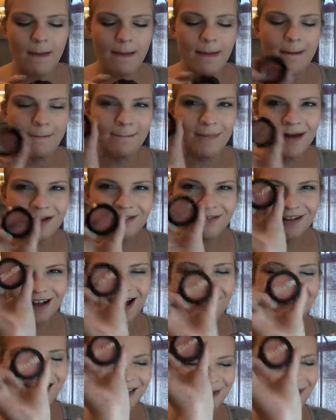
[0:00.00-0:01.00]
the Model
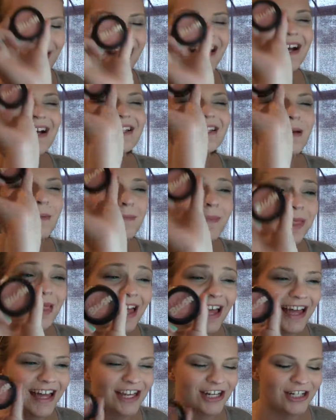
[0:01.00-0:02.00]
Cosmetics
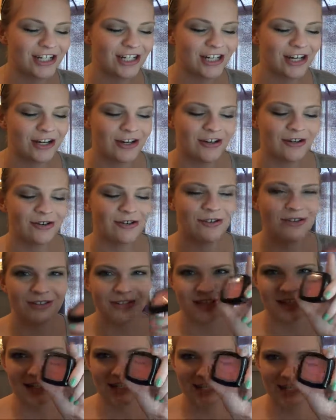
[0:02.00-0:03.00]
blush, or
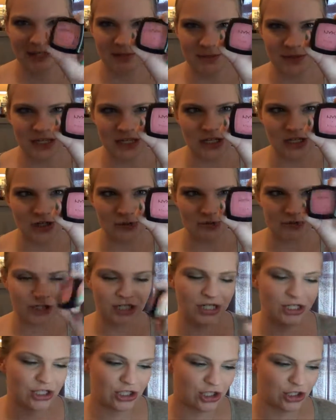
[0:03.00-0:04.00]
the NYX Peach
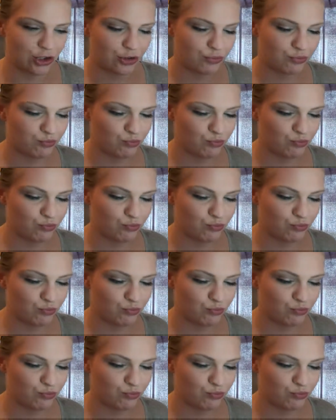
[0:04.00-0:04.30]
blush.